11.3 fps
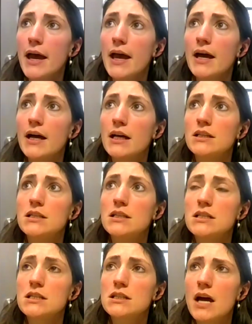
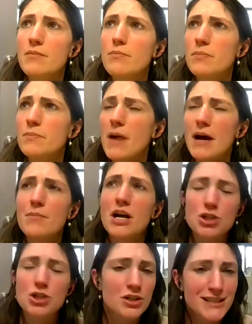And I'm
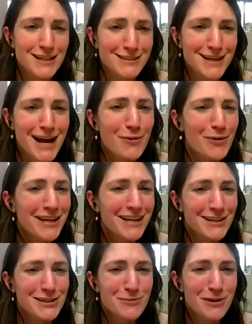not sure exactly how we
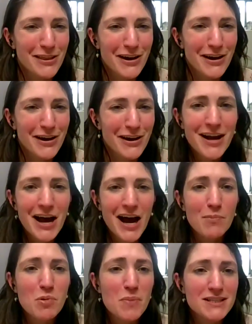connected with her,
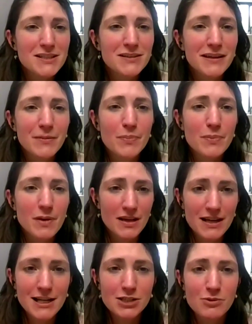but basically
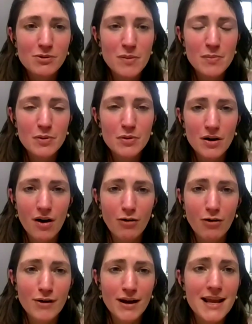connecting with people who are
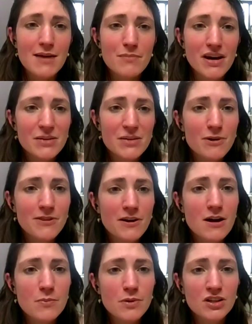already in with the
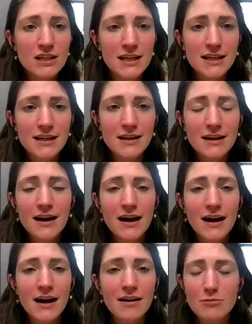community,
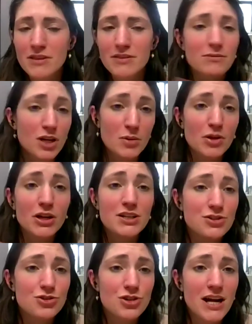with the
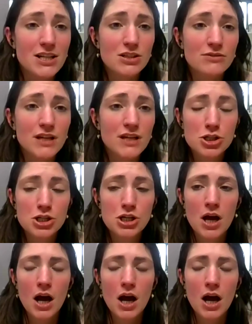communities you're trying to reach,